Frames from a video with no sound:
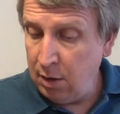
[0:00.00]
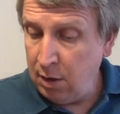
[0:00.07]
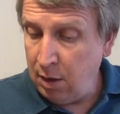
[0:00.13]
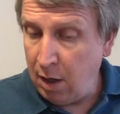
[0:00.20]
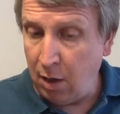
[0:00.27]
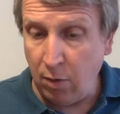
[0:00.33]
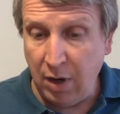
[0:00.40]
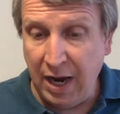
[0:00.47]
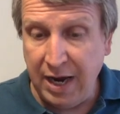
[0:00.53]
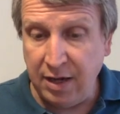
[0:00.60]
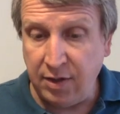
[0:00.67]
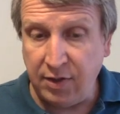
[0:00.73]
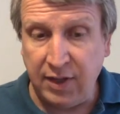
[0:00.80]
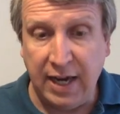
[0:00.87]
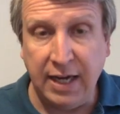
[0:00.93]
All right,
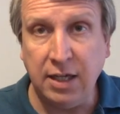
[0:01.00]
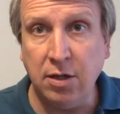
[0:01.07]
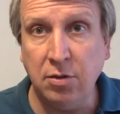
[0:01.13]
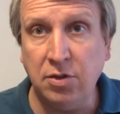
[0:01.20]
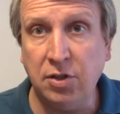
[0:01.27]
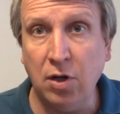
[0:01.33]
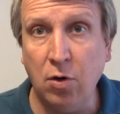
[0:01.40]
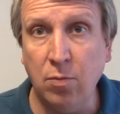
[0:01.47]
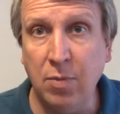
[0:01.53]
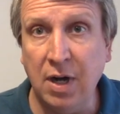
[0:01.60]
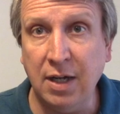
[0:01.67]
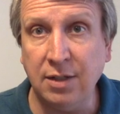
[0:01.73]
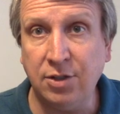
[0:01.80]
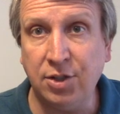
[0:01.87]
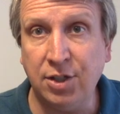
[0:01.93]
thank you so
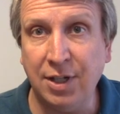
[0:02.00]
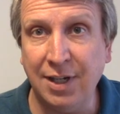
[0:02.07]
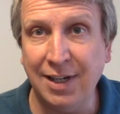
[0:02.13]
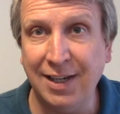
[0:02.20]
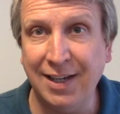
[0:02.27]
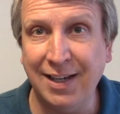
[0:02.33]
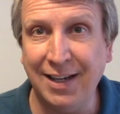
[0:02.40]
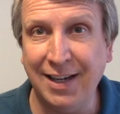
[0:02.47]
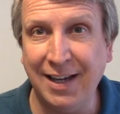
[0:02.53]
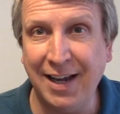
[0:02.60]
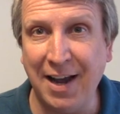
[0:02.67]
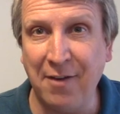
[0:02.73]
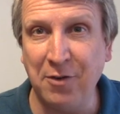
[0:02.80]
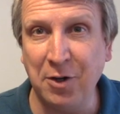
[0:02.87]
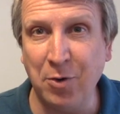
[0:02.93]
much.
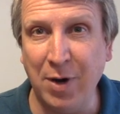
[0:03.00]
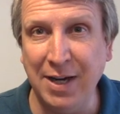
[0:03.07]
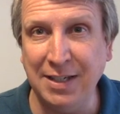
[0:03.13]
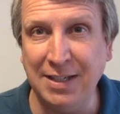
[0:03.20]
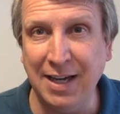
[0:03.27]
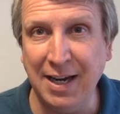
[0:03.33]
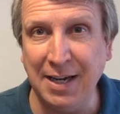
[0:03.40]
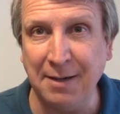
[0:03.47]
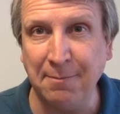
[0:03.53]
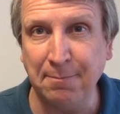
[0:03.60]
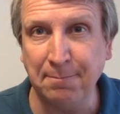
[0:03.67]
Have a great day.